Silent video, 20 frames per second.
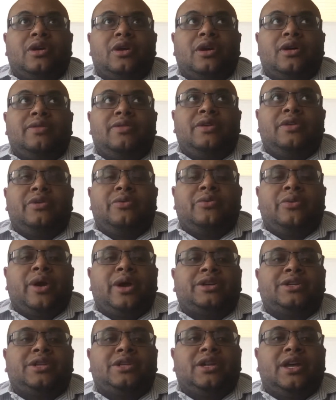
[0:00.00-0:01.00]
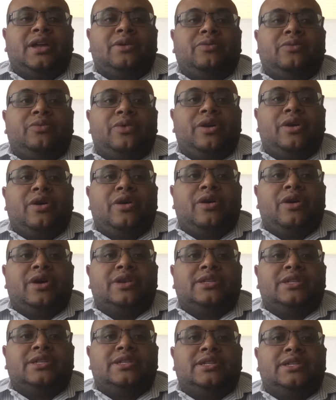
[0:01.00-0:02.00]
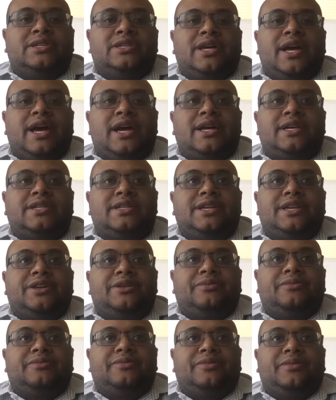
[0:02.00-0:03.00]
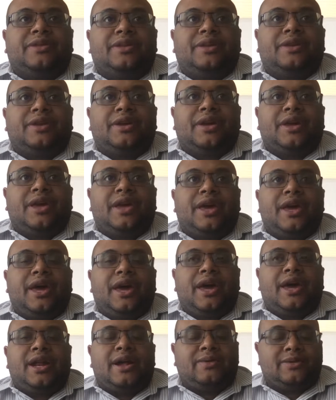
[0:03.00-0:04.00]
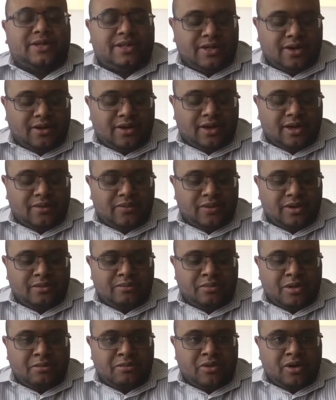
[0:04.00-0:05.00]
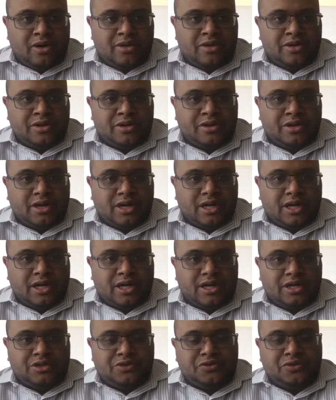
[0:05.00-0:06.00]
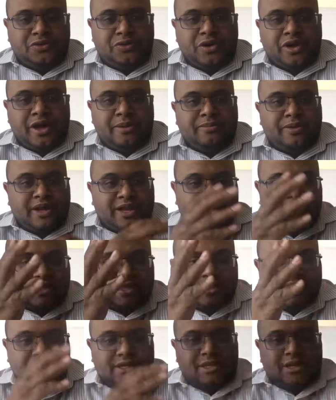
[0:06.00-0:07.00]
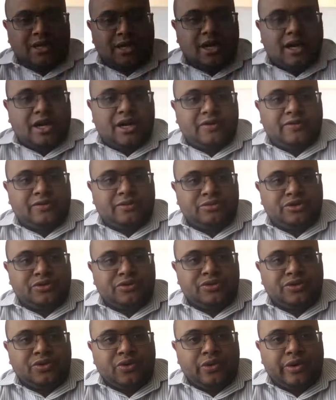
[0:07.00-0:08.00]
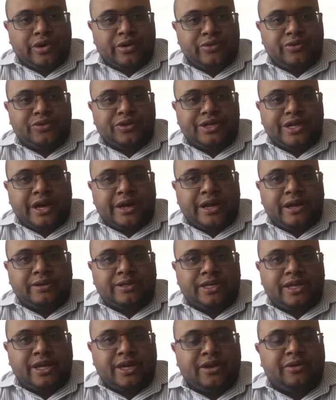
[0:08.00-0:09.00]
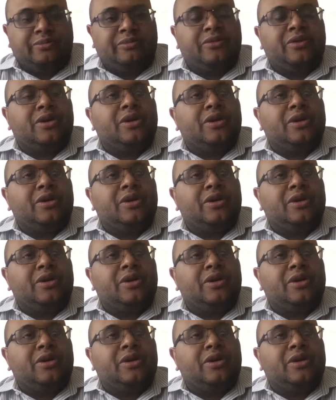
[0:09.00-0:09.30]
the direction that we are in the society. And I was talking with my brother, Drew Hepkins, from Drew Story News, shout out to him,